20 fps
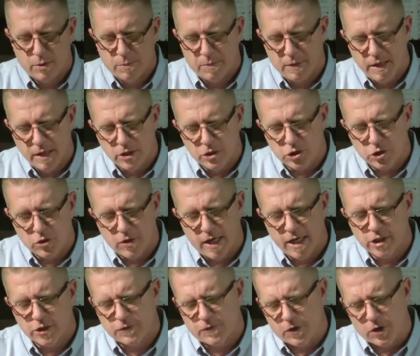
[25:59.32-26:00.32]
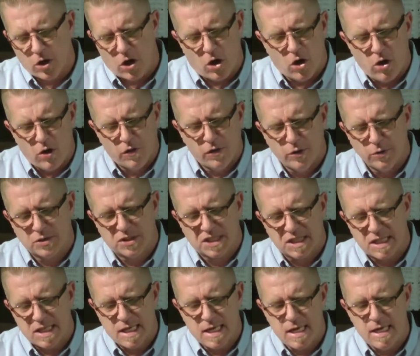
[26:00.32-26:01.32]
being transferred, all
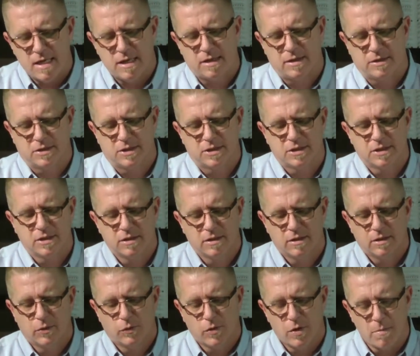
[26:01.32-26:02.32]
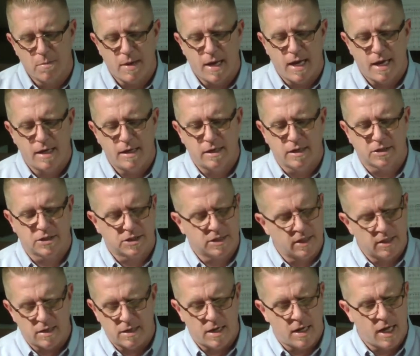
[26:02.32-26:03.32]
those things remind us
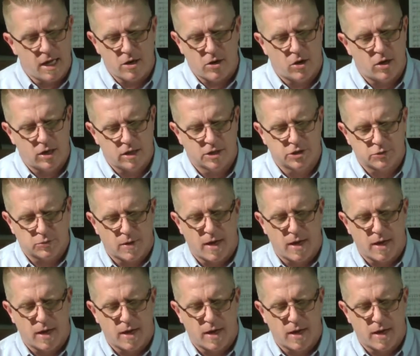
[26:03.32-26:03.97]
that not all is